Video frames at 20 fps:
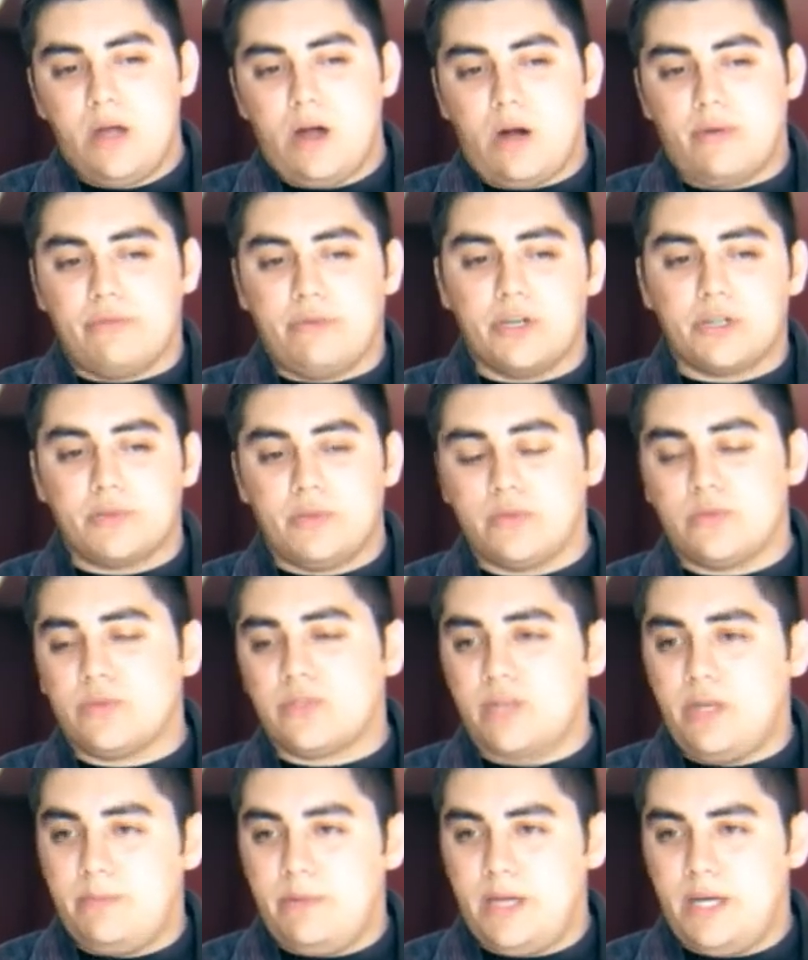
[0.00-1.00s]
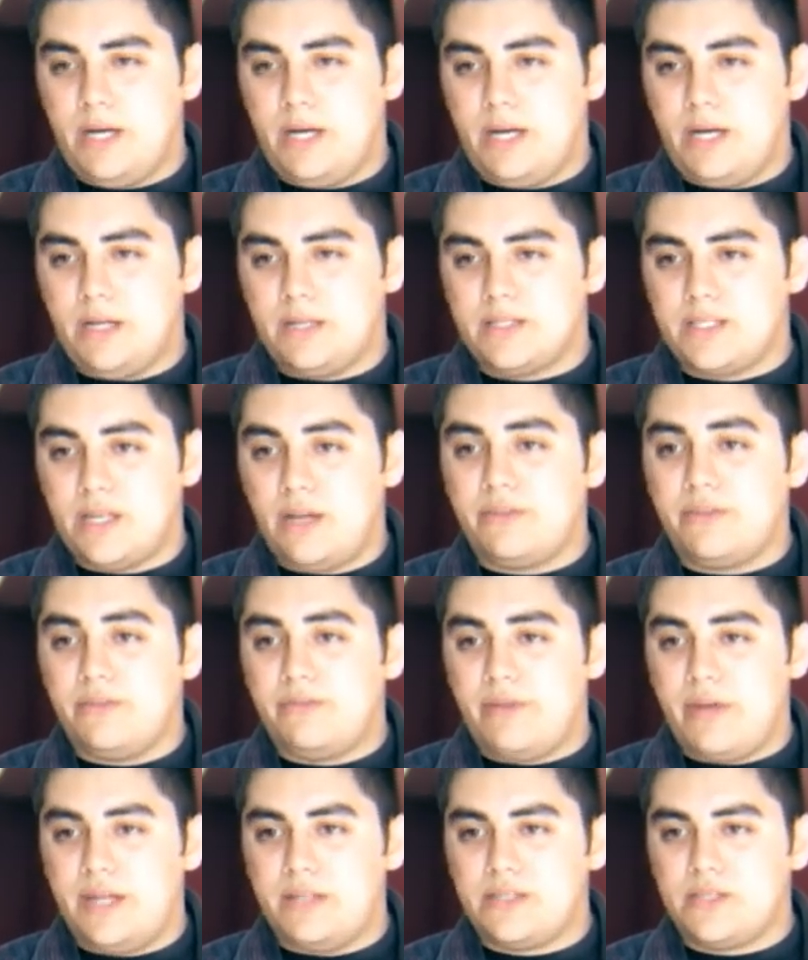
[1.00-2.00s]
Our first month was going to be
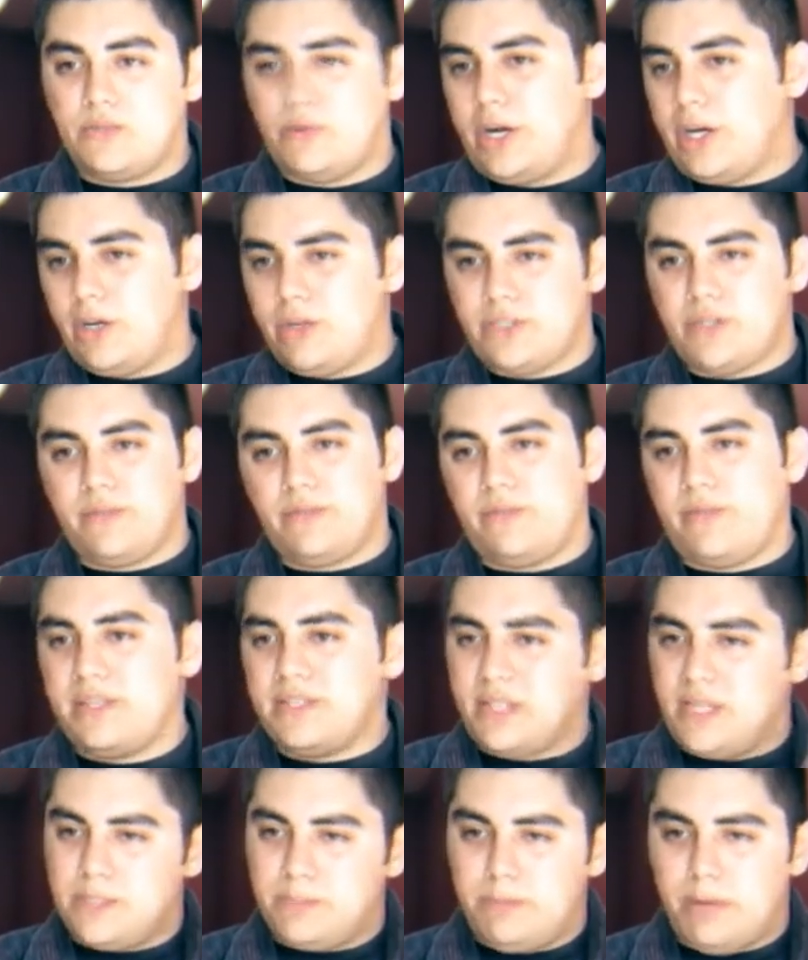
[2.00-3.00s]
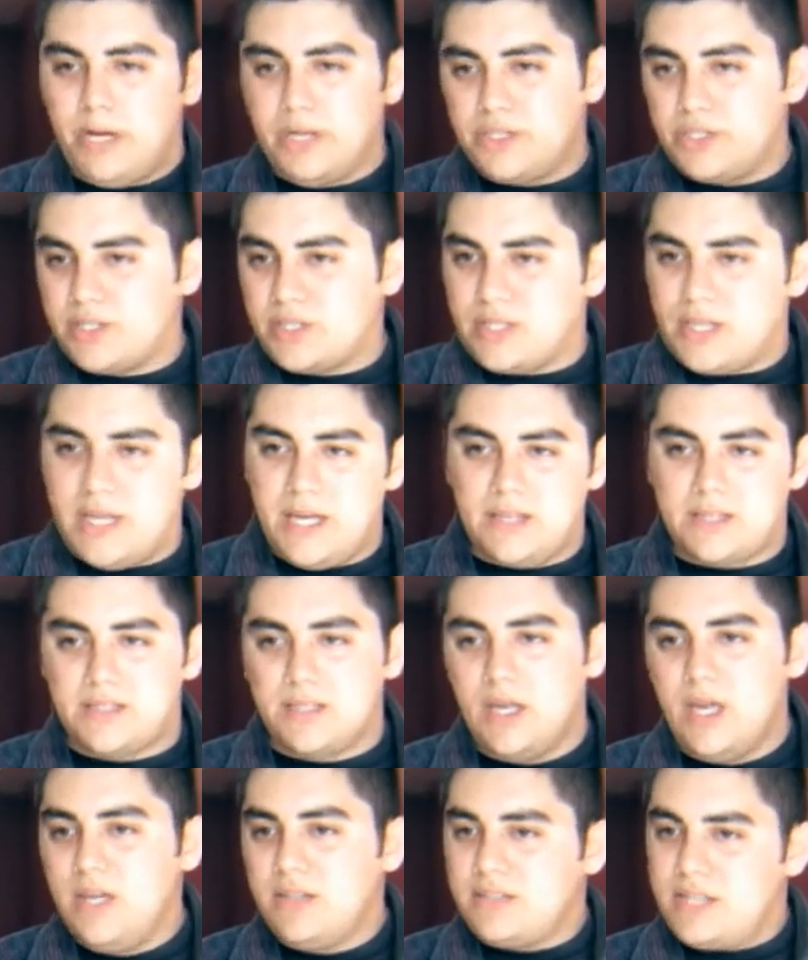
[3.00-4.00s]
self-defense, regular self-defense against punch,
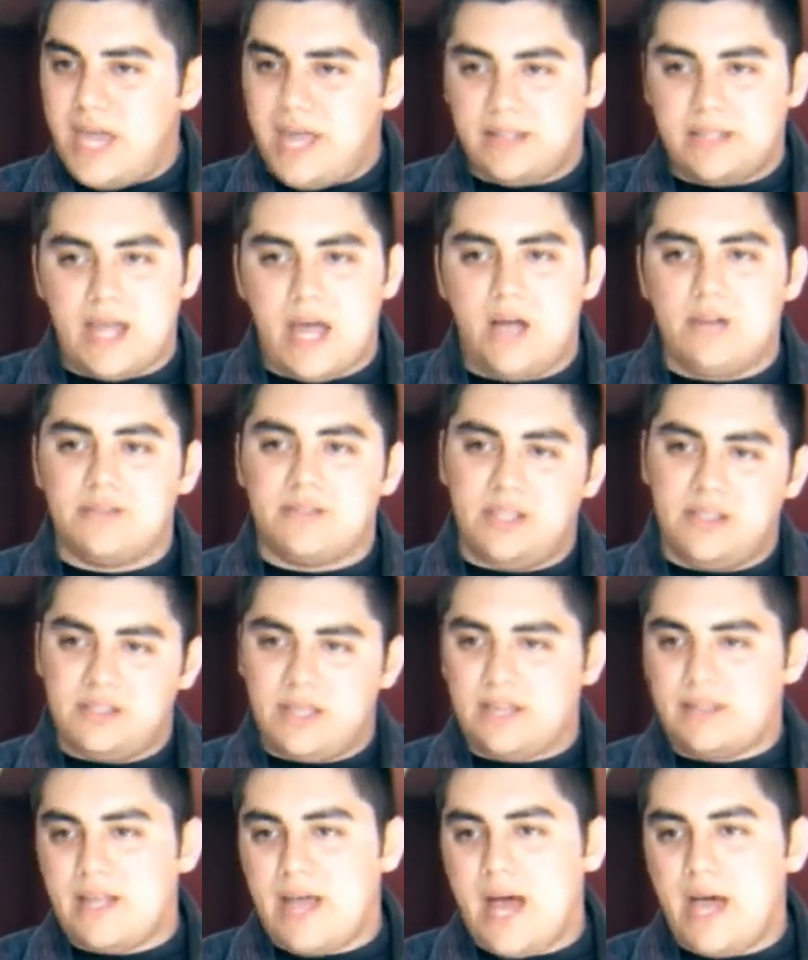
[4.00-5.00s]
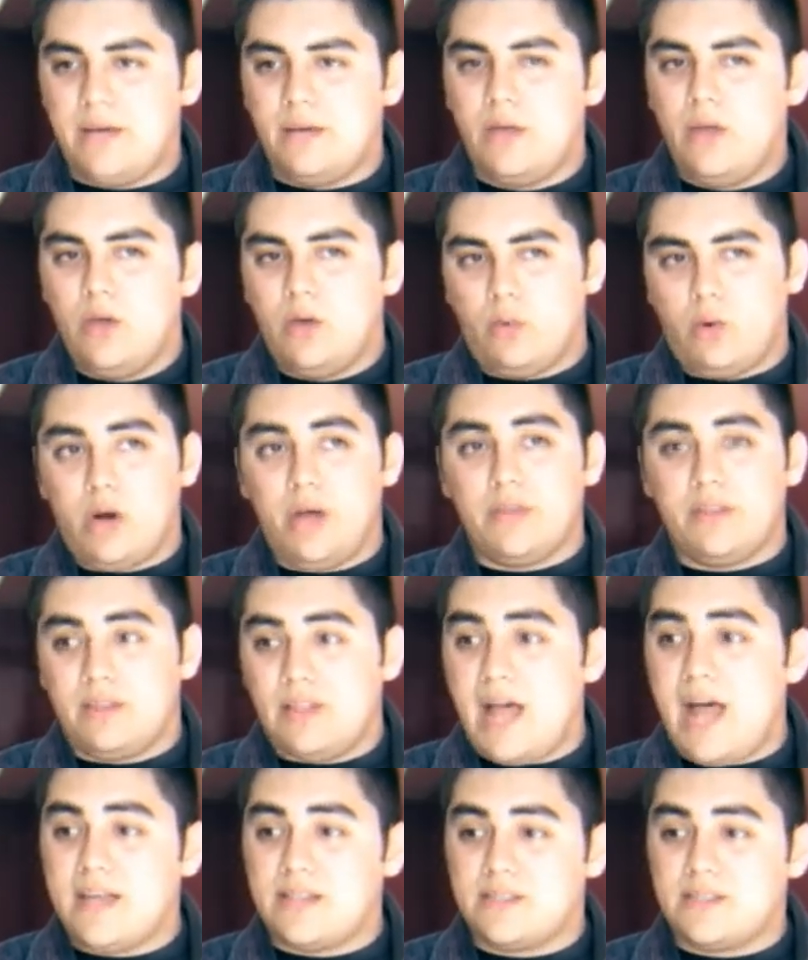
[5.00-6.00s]
kicks, takedowns, things like that. We're on the
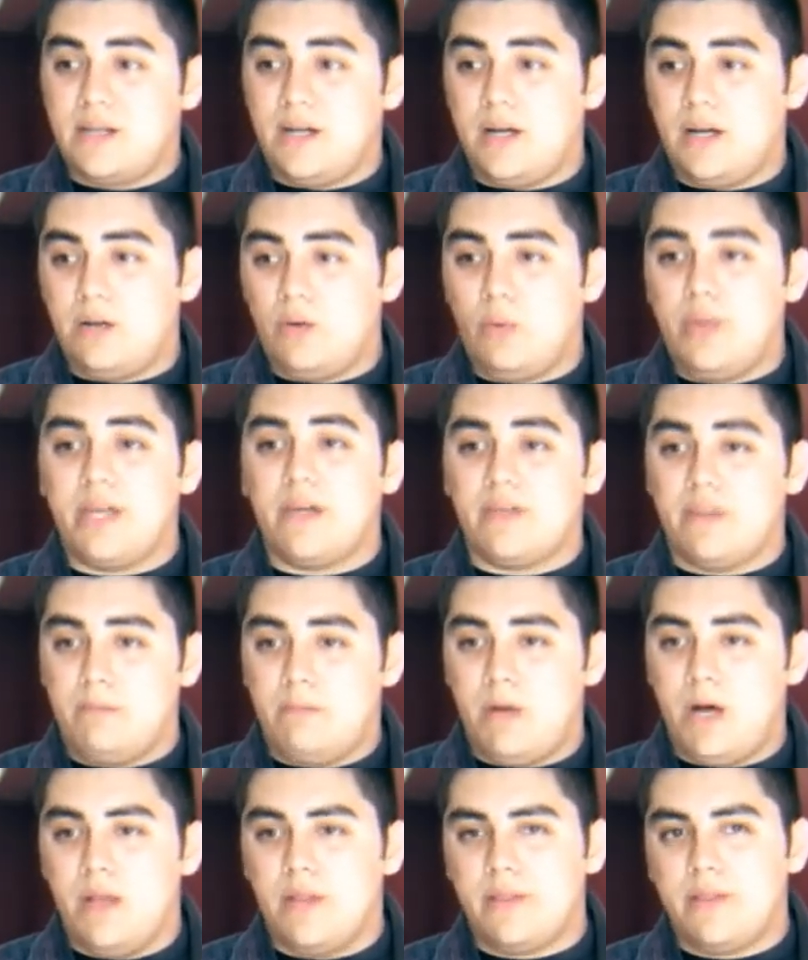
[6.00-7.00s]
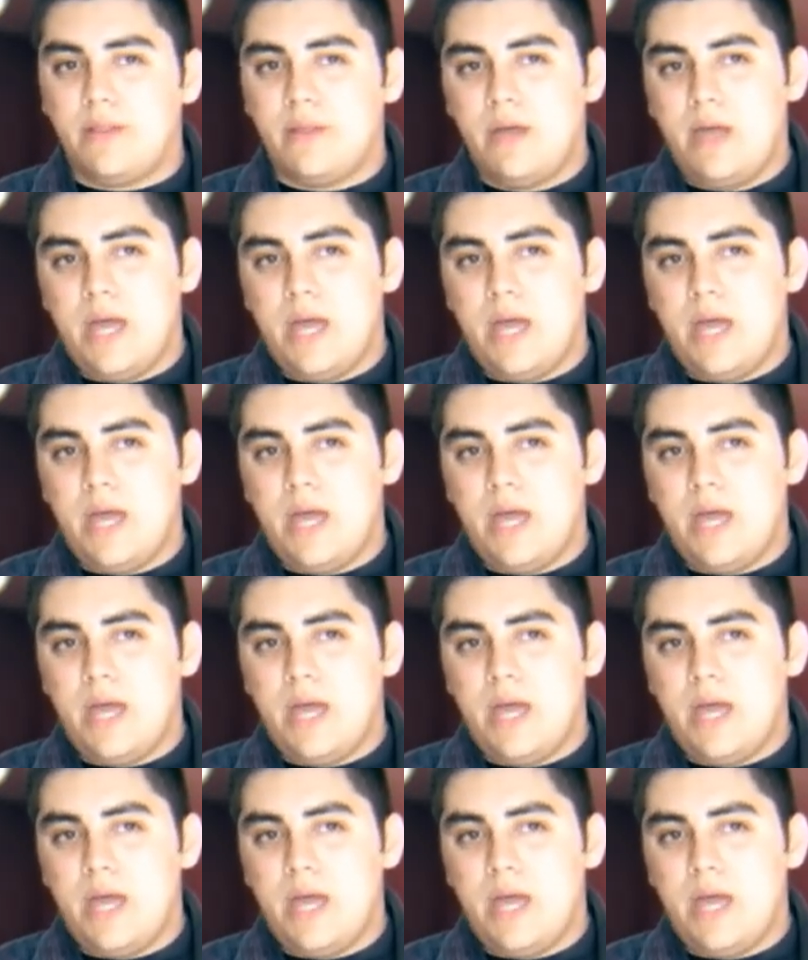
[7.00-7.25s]
last week of the month.